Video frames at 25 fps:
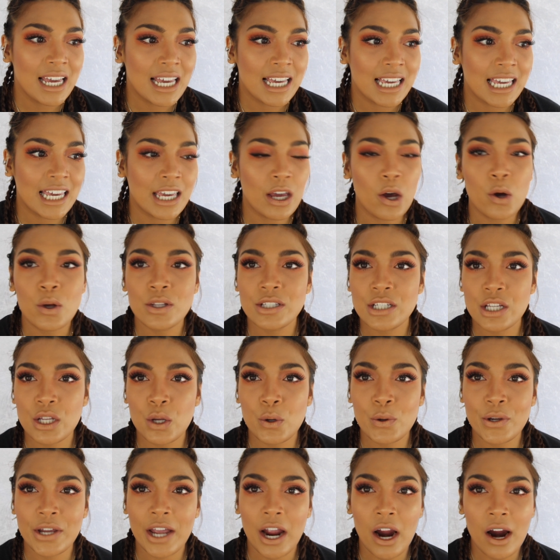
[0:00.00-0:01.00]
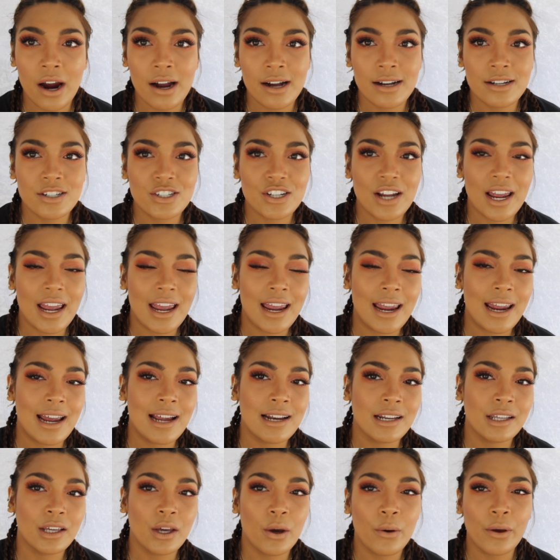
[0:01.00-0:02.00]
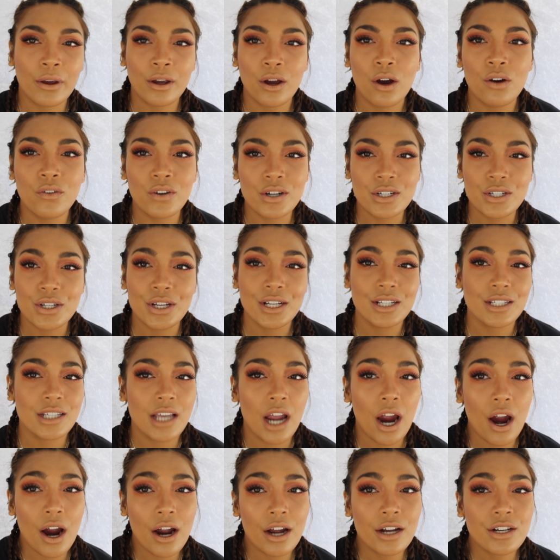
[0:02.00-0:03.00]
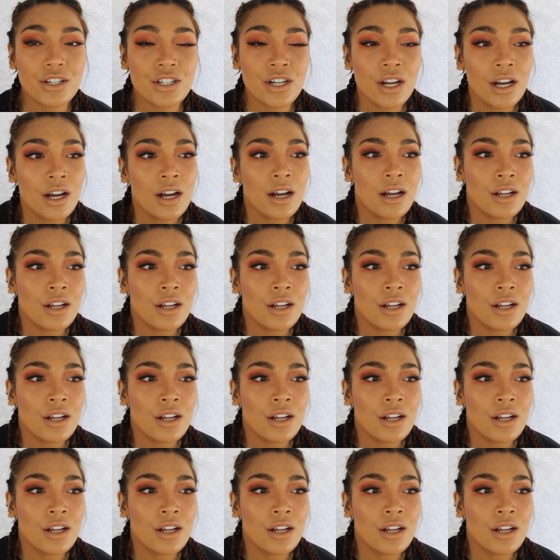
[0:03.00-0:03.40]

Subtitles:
he owns his own garage, and going over to his garage